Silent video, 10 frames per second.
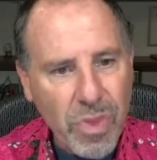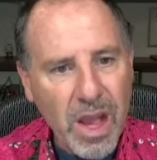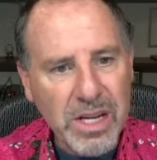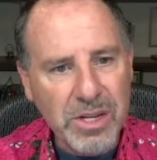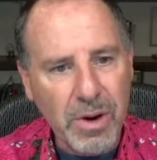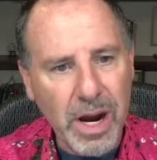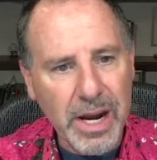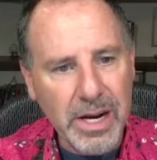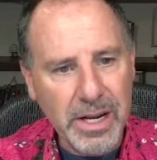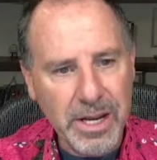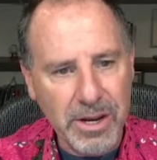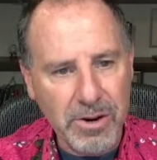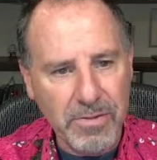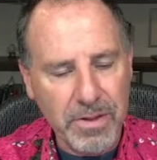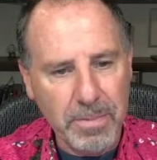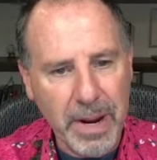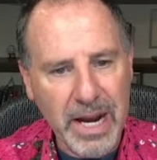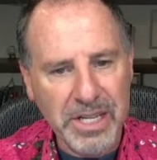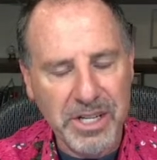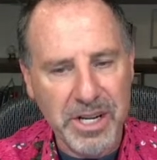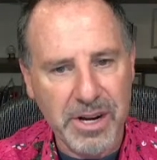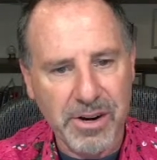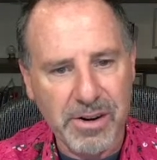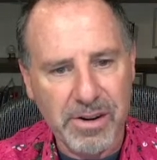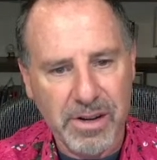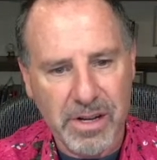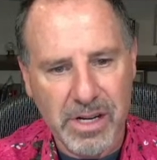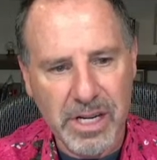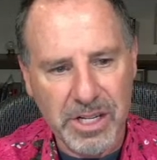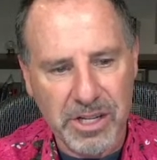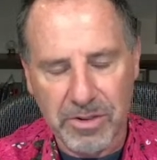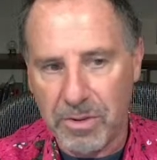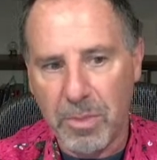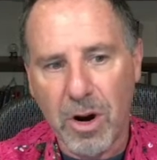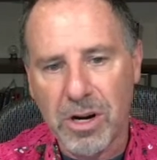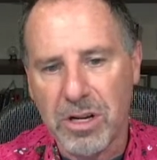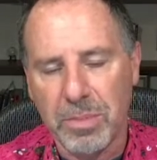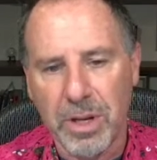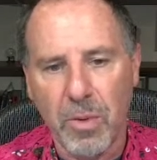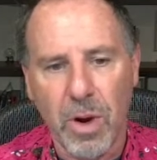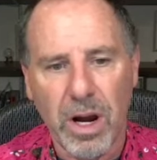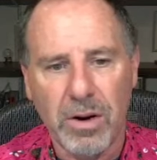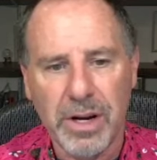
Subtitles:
And so IonQ for the past year has done remarkably well.